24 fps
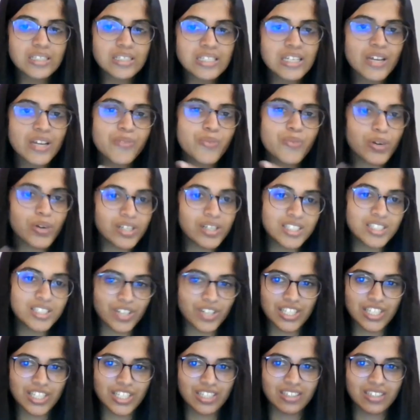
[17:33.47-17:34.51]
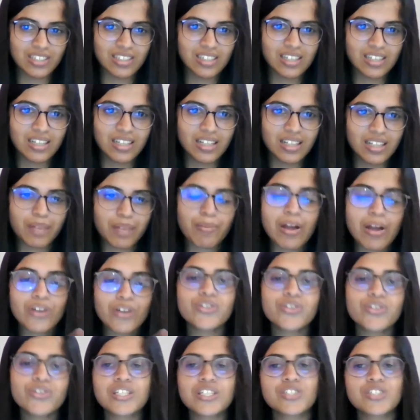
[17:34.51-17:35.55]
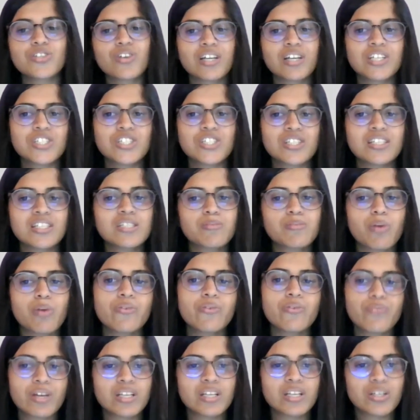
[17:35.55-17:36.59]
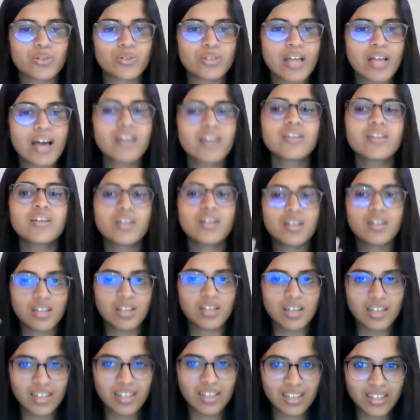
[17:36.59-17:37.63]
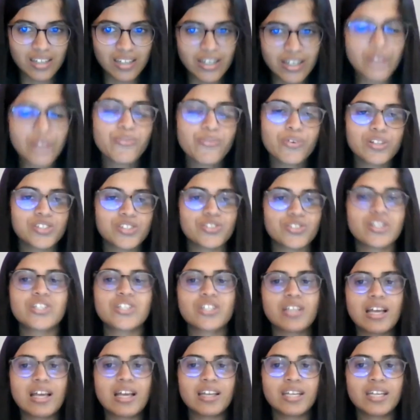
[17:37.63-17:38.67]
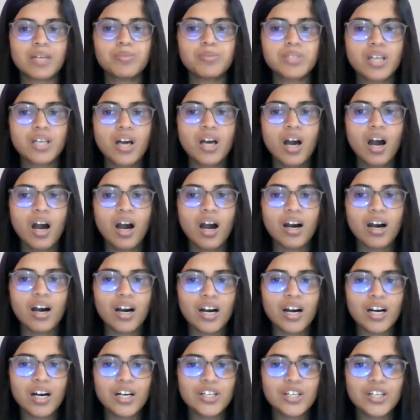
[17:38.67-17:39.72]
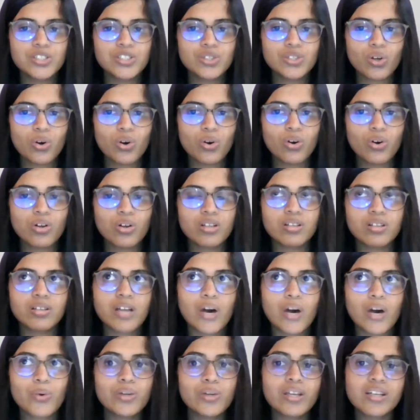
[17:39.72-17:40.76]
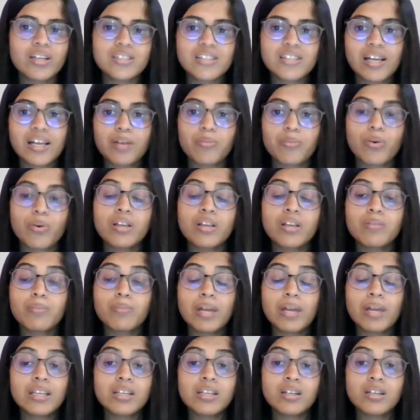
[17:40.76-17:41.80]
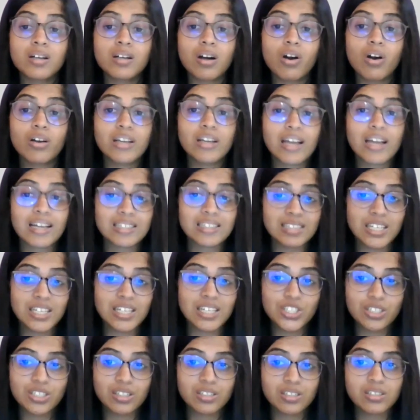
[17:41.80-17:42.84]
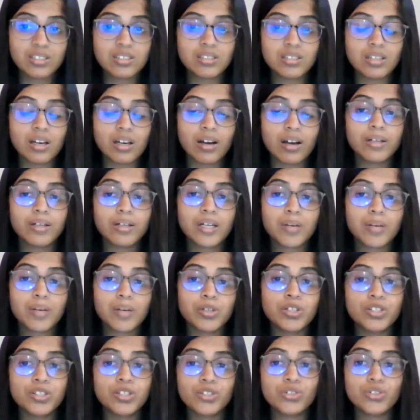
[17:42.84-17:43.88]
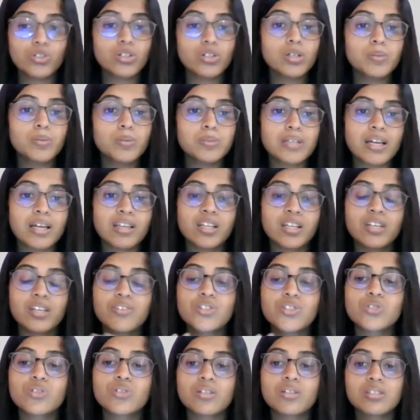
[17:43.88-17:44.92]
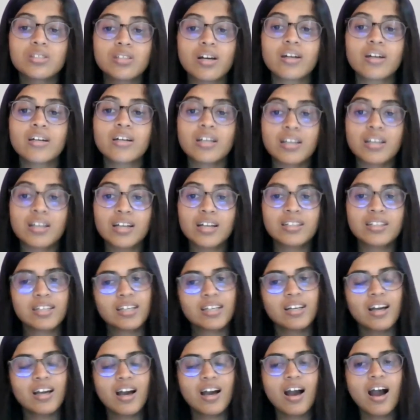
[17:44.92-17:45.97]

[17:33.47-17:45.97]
deforestation. Like mangrove restoration is more effective than reforestation attempts. So nowadays, like many organizations, community groups, and individuals are conducting